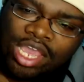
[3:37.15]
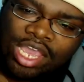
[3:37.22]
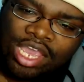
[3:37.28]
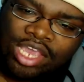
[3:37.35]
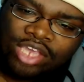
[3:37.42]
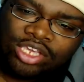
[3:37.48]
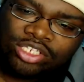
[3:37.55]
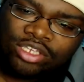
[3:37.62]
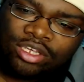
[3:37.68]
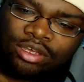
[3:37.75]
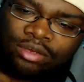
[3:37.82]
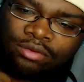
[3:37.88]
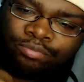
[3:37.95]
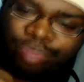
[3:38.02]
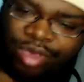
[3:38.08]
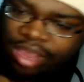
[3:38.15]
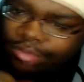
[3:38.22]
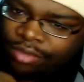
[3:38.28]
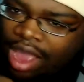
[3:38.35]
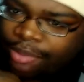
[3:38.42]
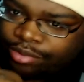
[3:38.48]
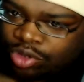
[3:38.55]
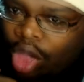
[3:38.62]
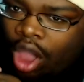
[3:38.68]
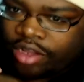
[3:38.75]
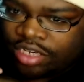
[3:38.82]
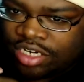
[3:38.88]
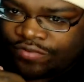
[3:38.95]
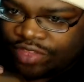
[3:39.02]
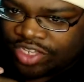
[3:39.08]
is Big Mom
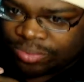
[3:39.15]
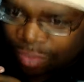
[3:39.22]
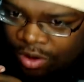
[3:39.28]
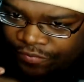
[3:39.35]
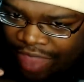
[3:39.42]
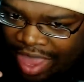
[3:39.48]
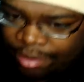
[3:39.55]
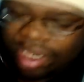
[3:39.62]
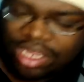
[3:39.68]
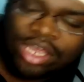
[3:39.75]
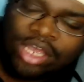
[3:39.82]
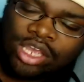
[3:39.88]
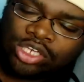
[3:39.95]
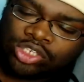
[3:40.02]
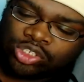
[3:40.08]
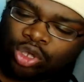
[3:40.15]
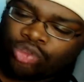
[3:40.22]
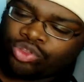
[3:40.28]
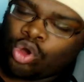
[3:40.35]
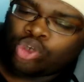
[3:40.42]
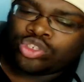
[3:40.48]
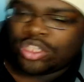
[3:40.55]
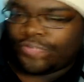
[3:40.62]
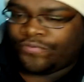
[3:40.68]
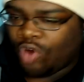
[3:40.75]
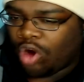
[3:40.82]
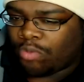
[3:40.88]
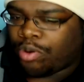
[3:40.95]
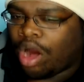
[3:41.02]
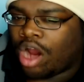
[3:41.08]
talking to the Vincimo family. So those are the
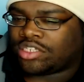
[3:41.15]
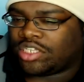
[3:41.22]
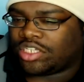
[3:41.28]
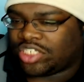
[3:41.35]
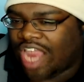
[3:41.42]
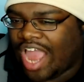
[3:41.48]
four parts of the